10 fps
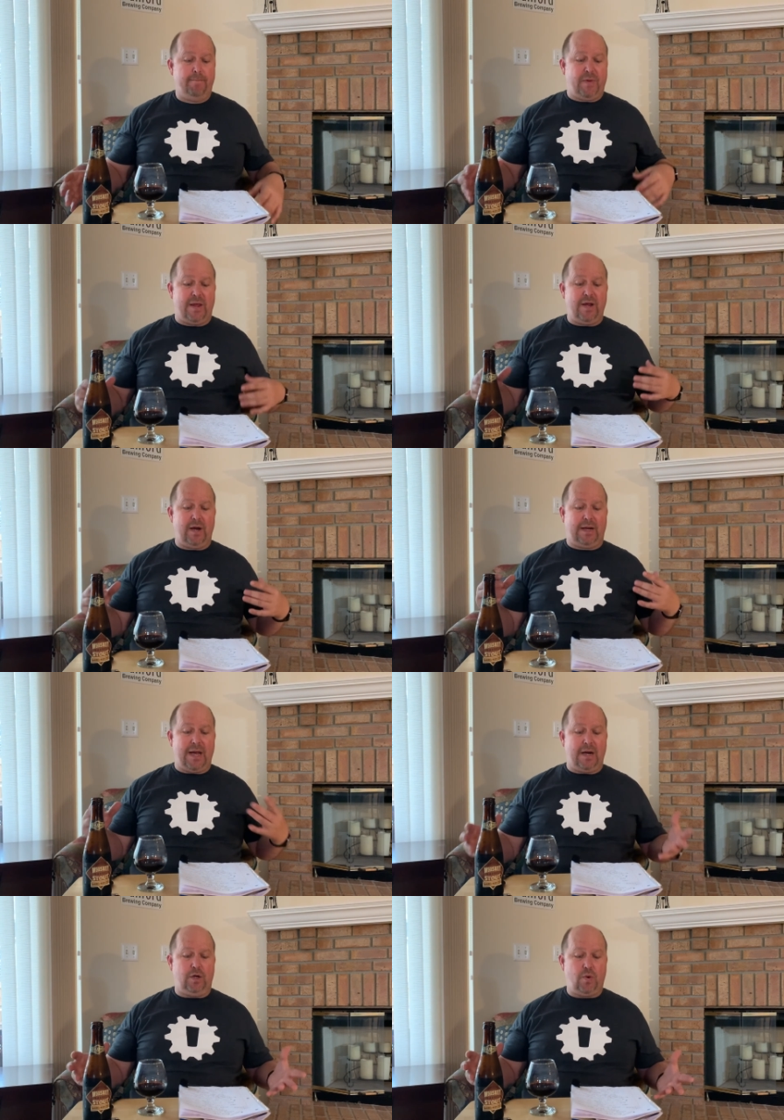And then
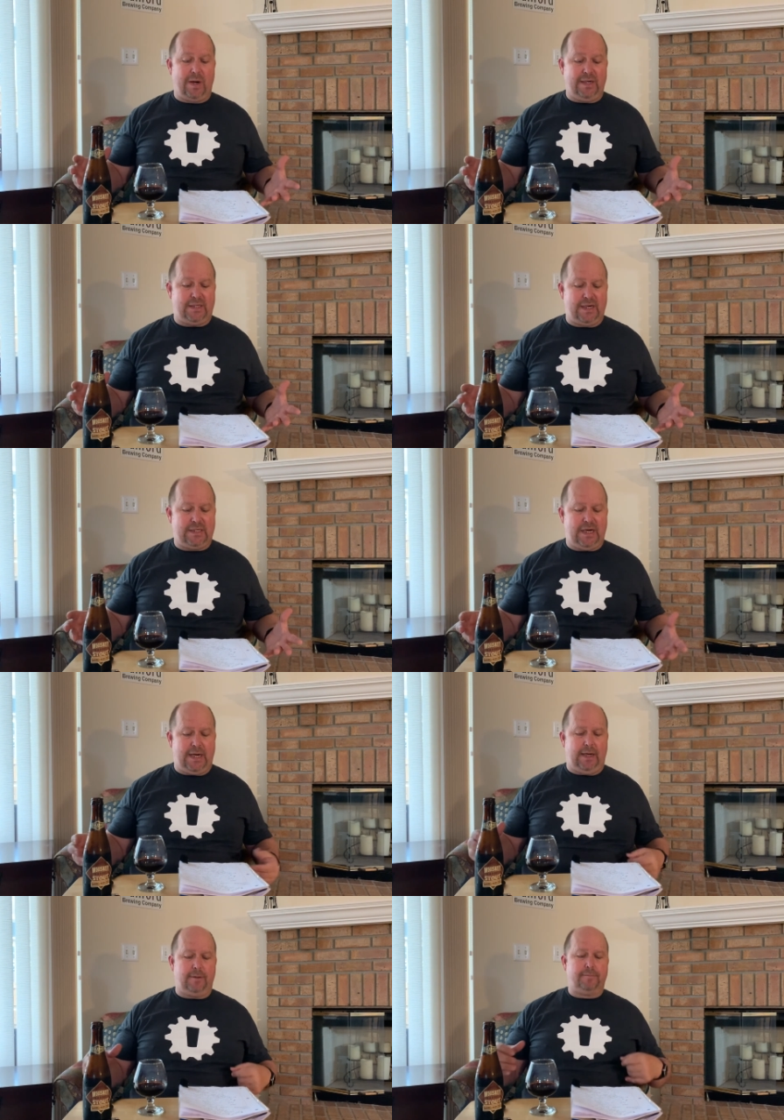again in
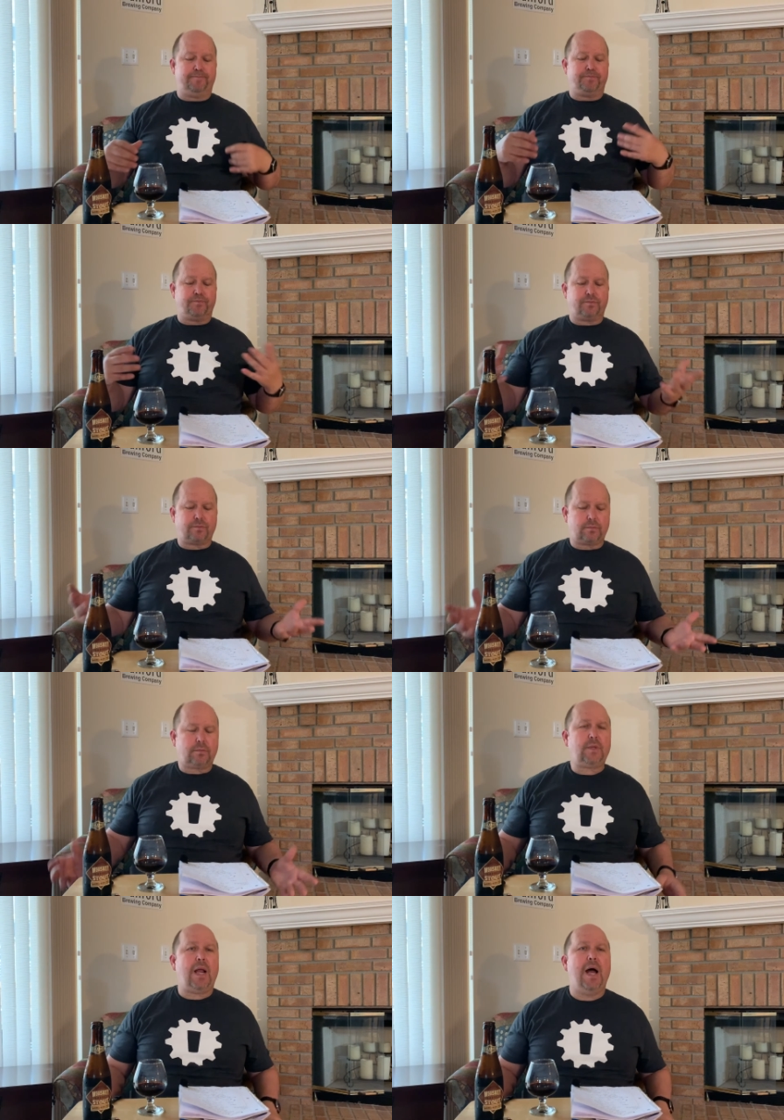2016,
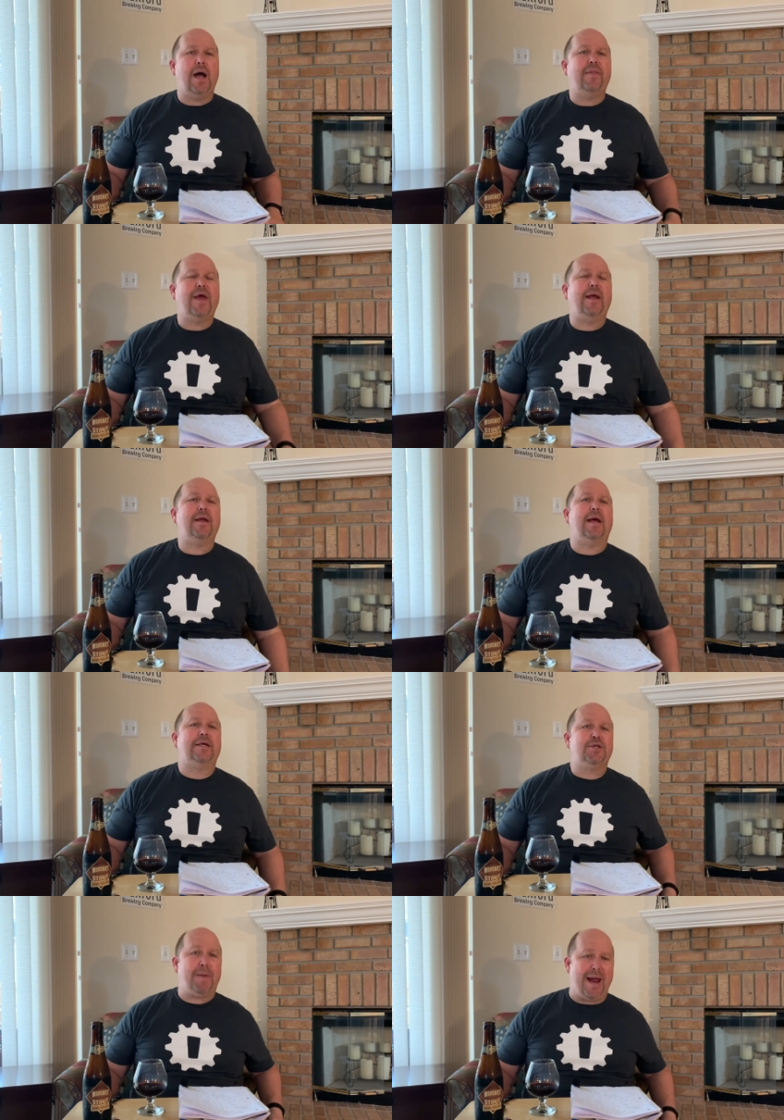uh, they
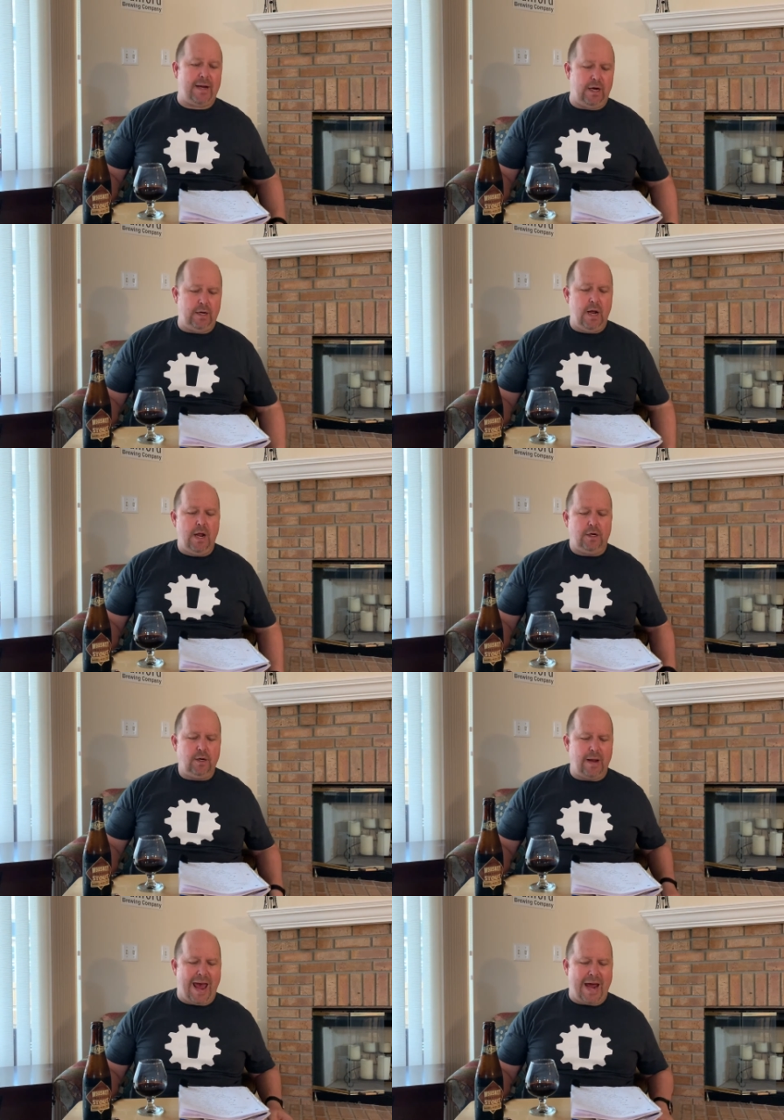expanded
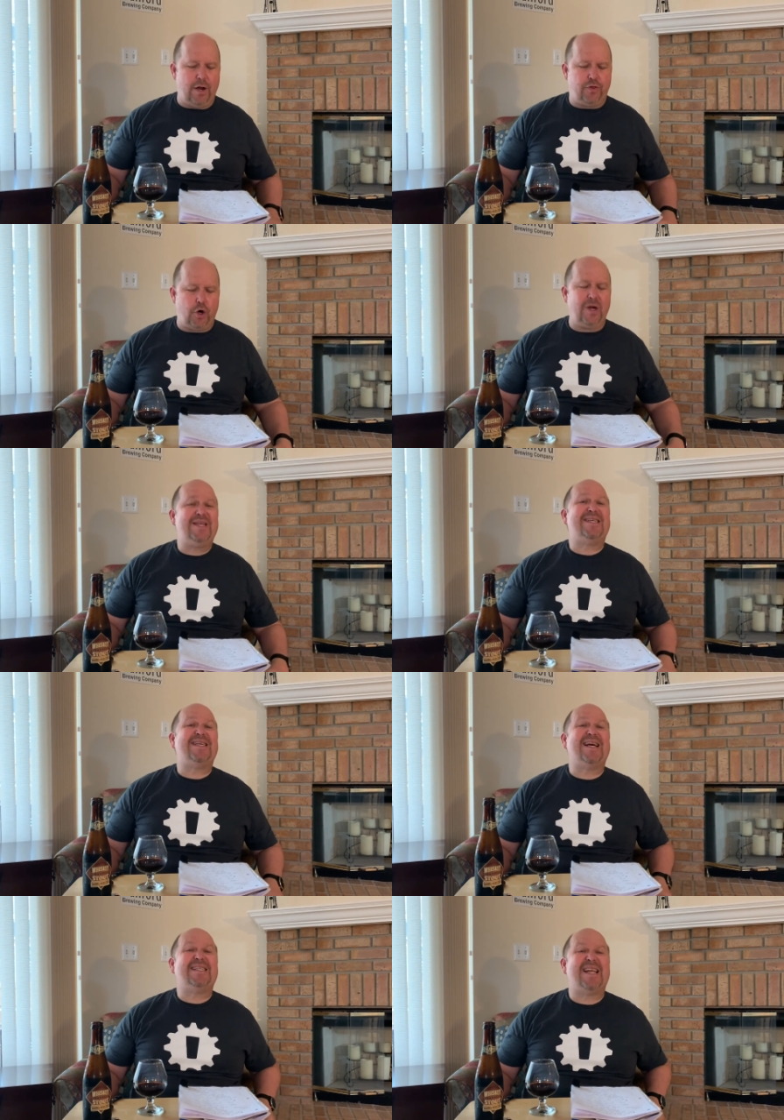to add a
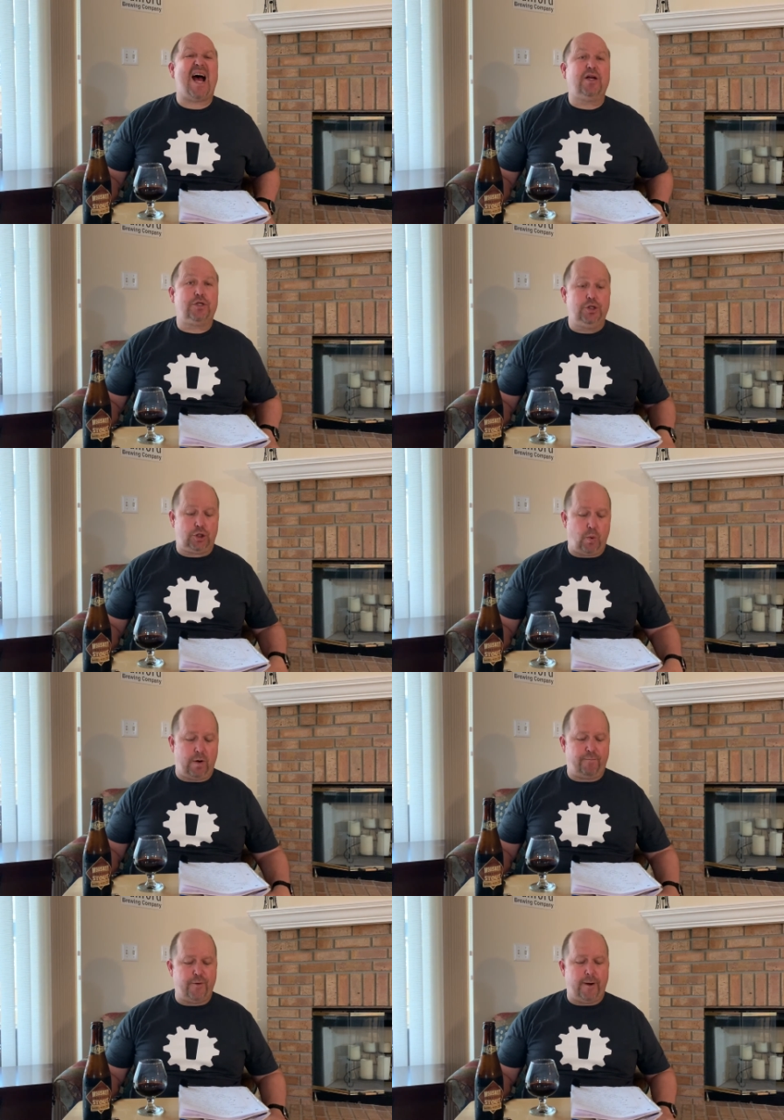36,000
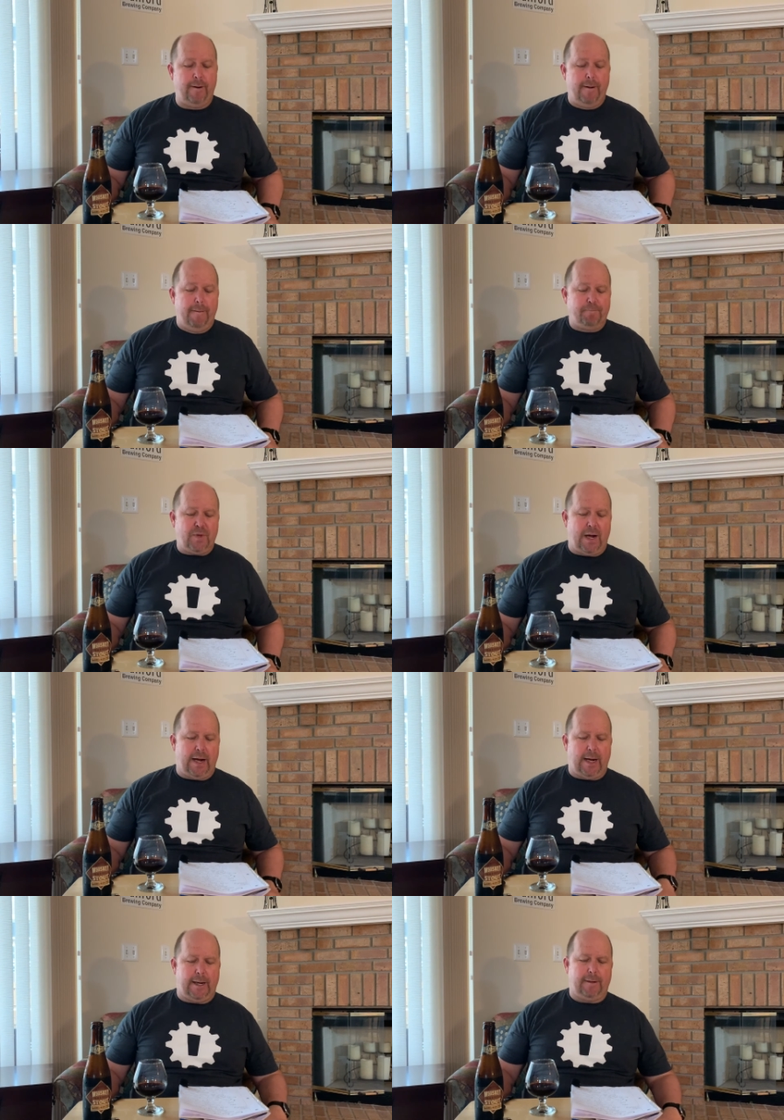square foot
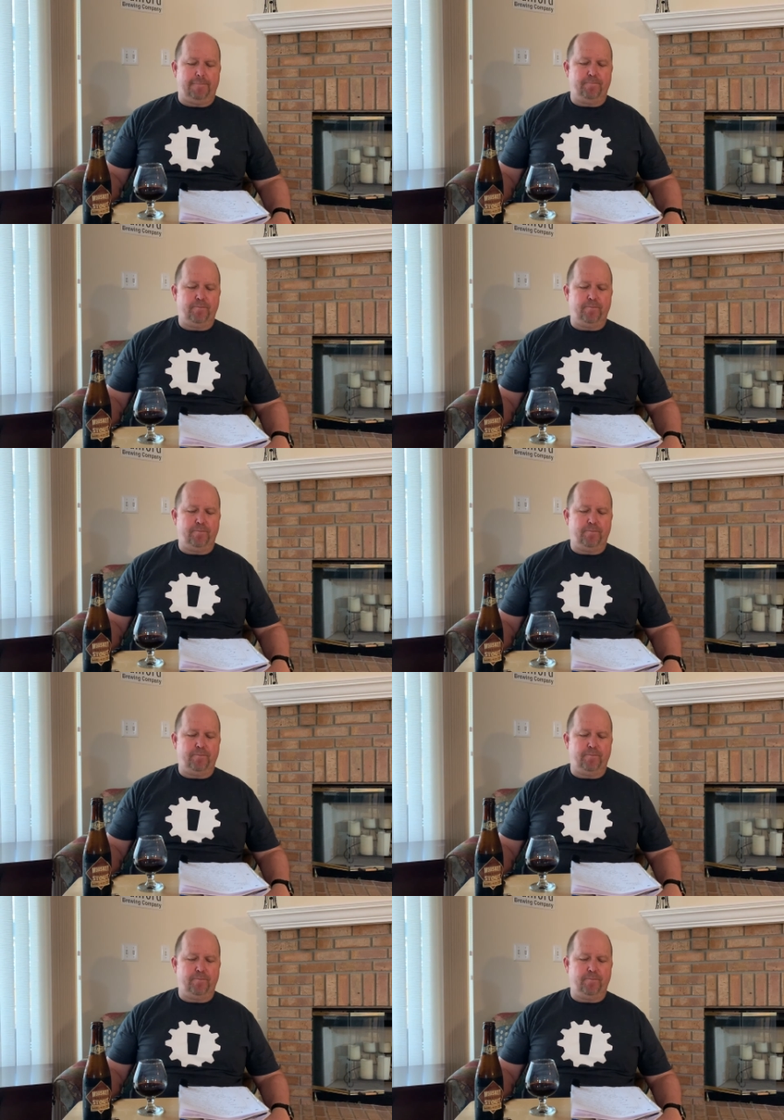uh,